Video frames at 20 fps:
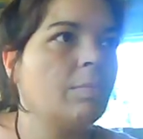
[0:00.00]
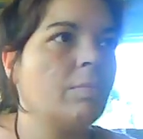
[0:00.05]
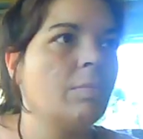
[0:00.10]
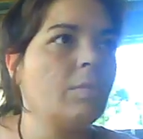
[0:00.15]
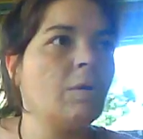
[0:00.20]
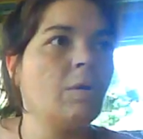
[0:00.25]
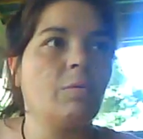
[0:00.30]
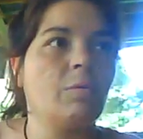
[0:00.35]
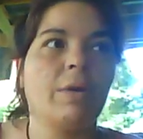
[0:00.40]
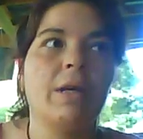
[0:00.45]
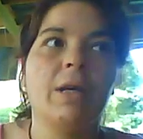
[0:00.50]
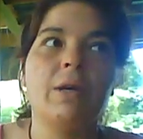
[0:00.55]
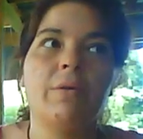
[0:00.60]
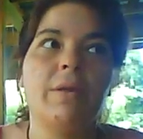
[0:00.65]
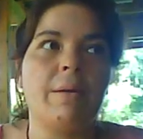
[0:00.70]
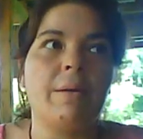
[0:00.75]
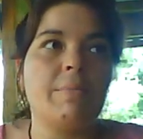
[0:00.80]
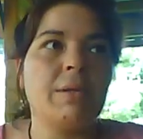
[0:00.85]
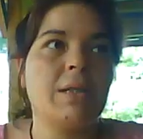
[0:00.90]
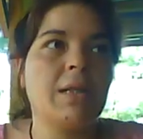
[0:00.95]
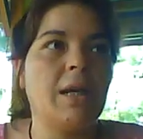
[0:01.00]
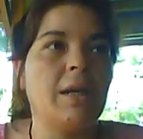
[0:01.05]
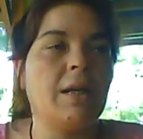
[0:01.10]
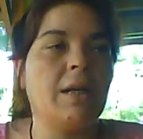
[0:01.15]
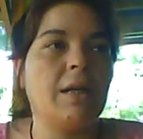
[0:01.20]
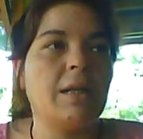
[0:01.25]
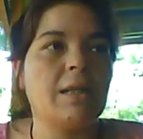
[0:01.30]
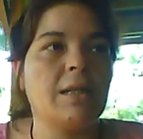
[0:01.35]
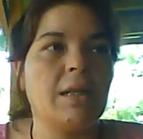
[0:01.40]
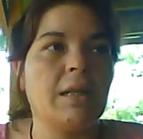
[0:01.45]
going to kill that mosquito.
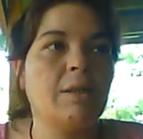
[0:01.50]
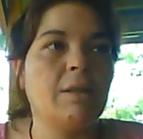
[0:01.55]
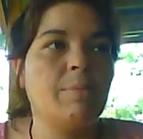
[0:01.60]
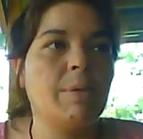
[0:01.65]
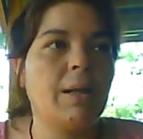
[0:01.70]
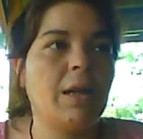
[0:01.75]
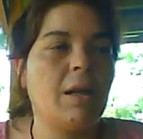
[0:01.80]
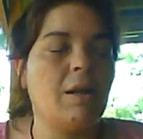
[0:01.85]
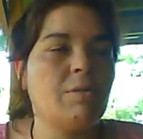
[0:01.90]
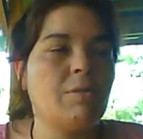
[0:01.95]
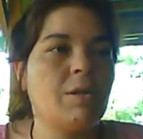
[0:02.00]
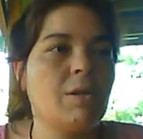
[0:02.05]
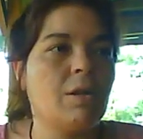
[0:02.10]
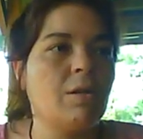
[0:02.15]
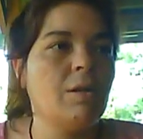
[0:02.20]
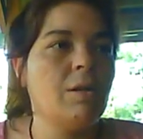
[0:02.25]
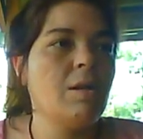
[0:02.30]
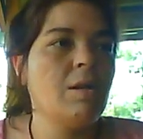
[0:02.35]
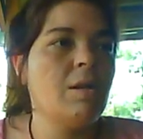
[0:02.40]
It gets a little bit closer.